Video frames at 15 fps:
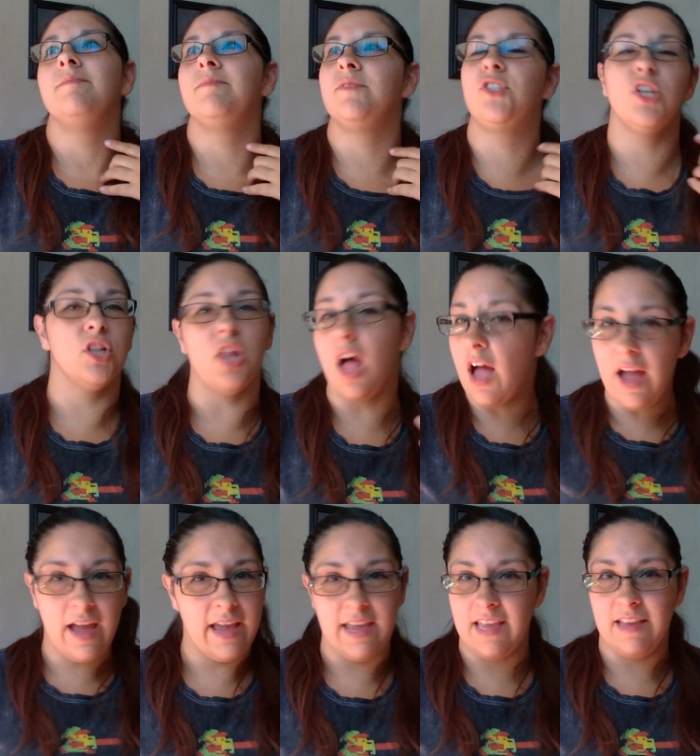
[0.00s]

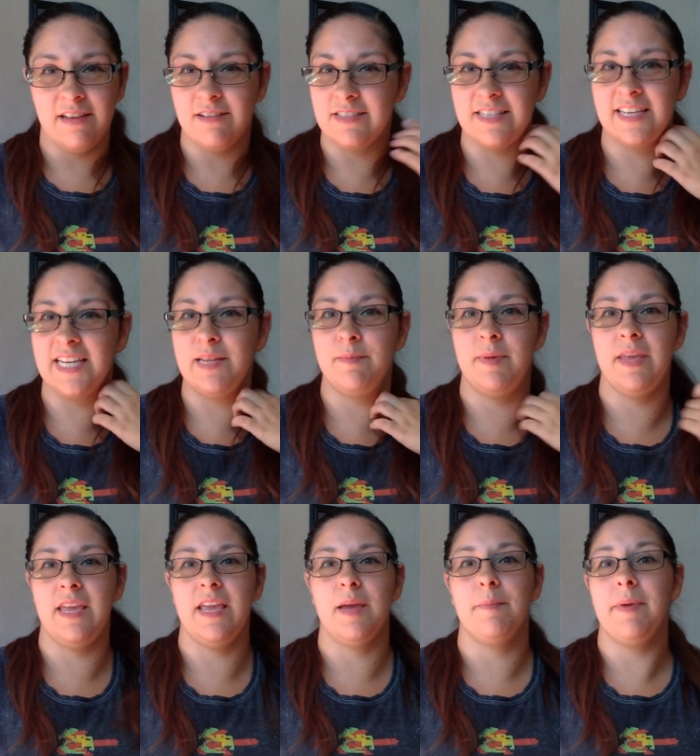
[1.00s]
July is going to
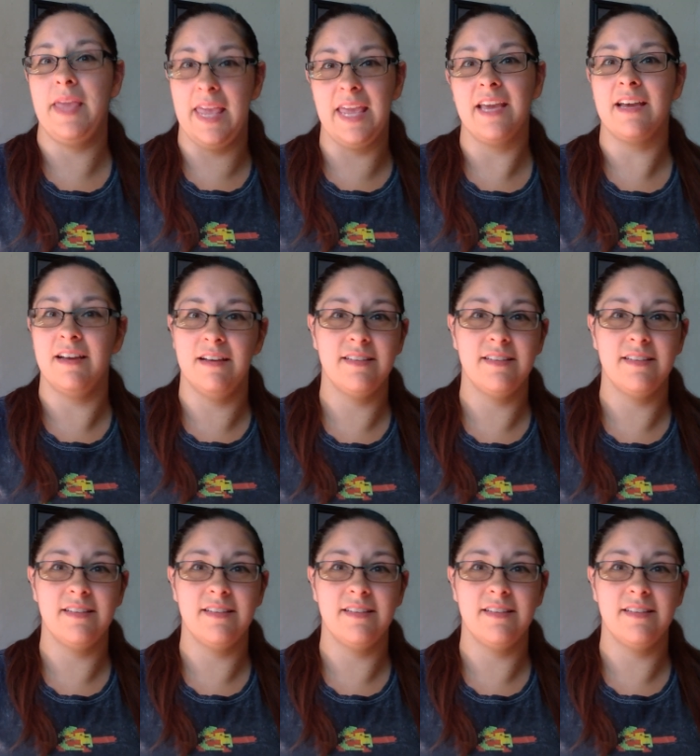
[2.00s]
be a peak